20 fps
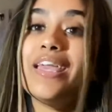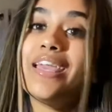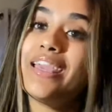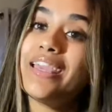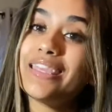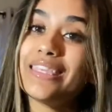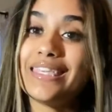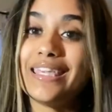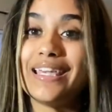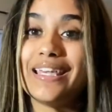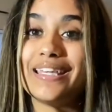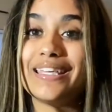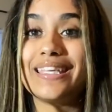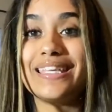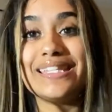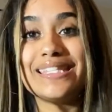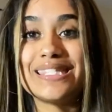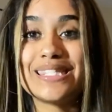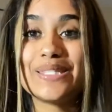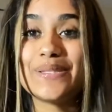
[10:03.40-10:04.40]
yeah,
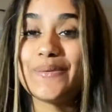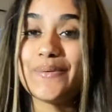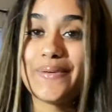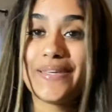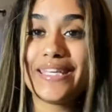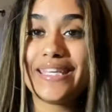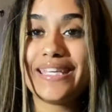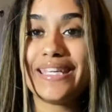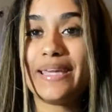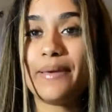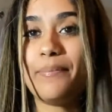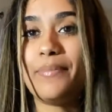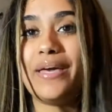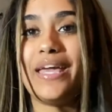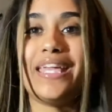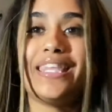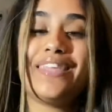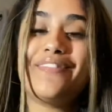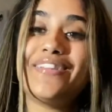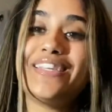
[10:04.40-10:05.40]
get to it. But
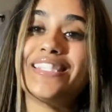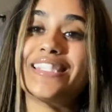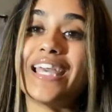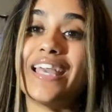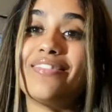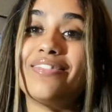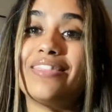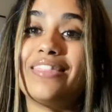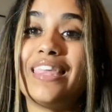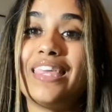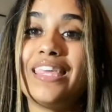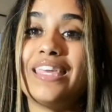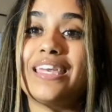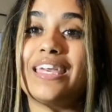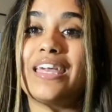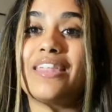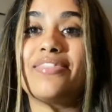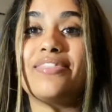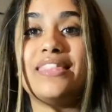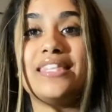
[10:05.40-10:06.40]
anyways, I think
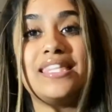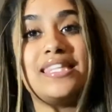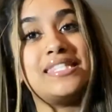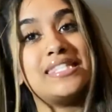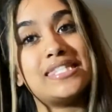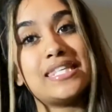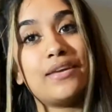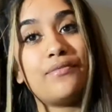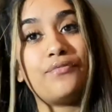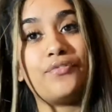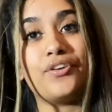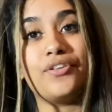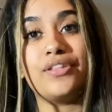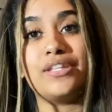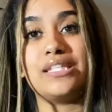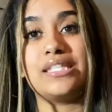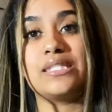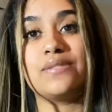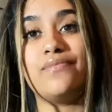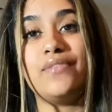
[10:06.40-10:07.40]
this is it for
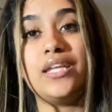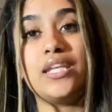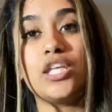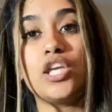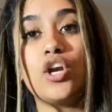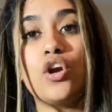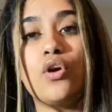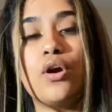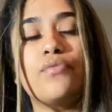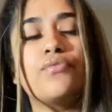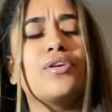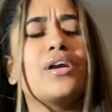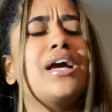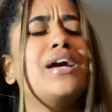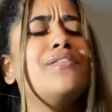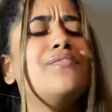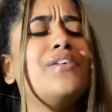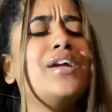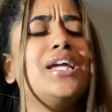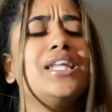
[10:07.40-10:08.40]
this video. If you
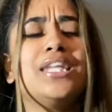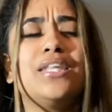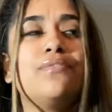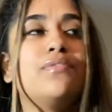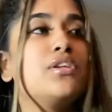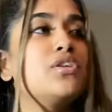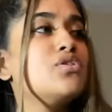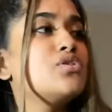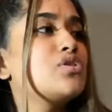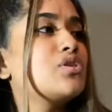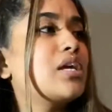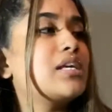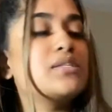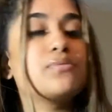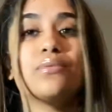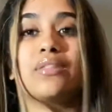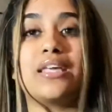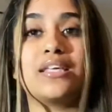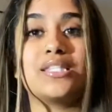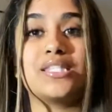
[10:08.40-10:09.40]
have any videos you guys would
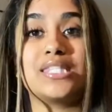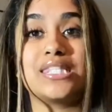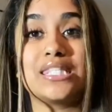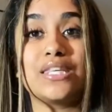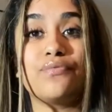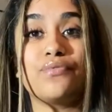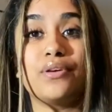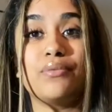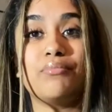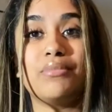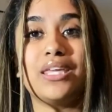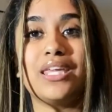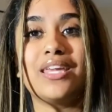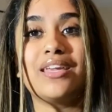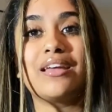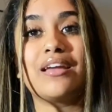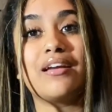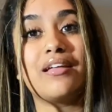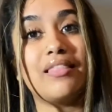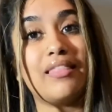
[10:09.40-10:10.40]
like to see from me,
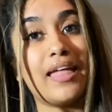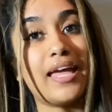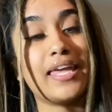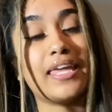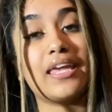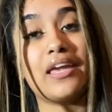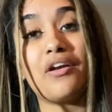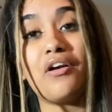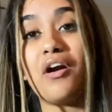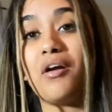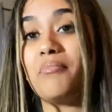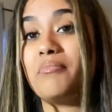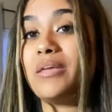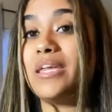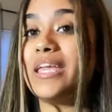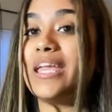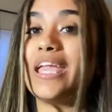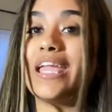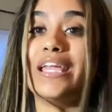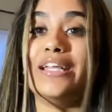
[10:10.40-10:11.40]
like and
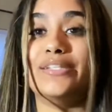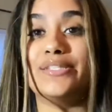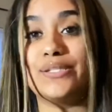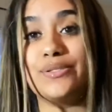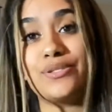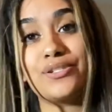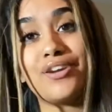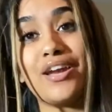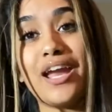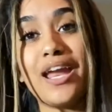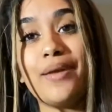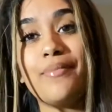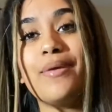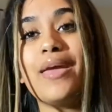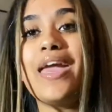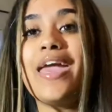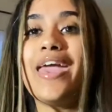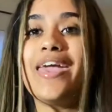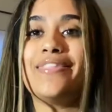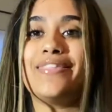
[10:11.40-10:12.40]
comment and subscribe.
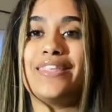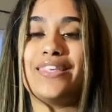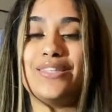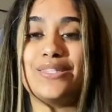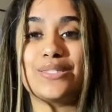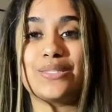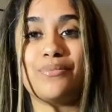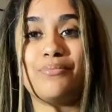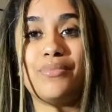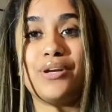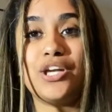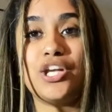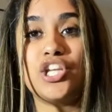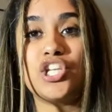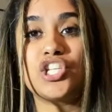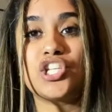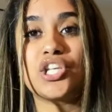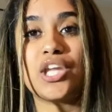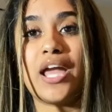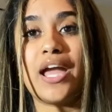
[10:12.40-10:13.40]
Thank you so
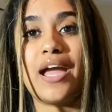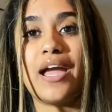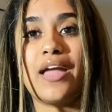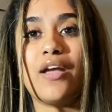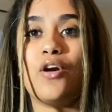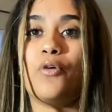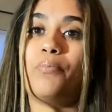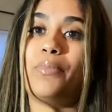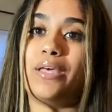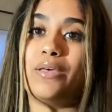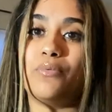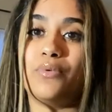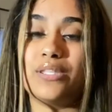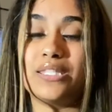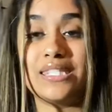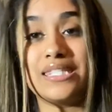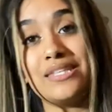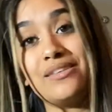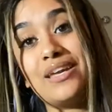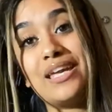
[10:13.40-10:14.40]
much. I hope I will
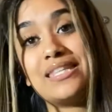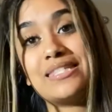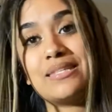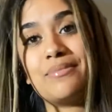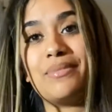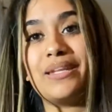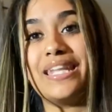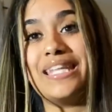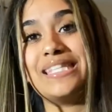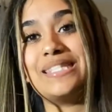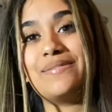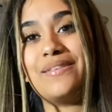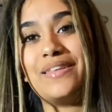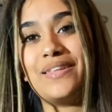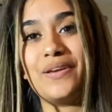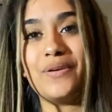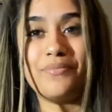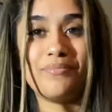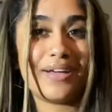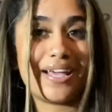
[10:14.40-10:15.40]
see you guys in my next
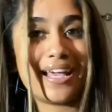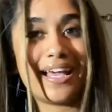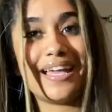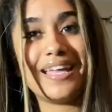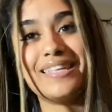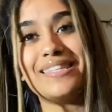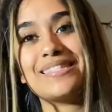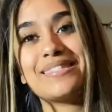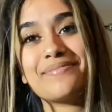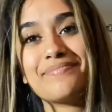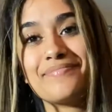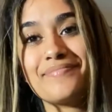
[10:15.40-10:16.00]
video. Bye guys.